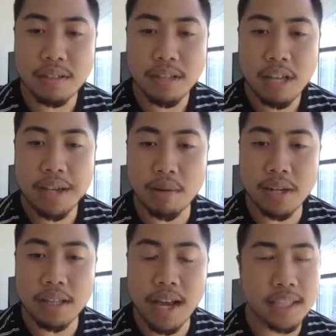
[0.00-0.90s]
because I
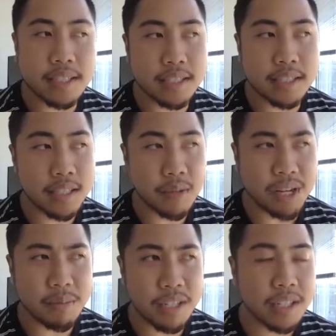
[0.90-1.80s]
realized, I said,
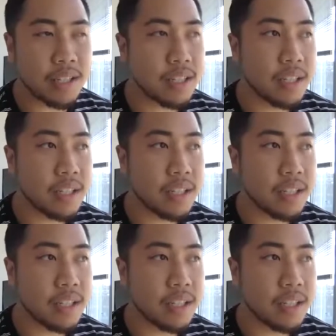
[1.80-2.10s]
wait a minute.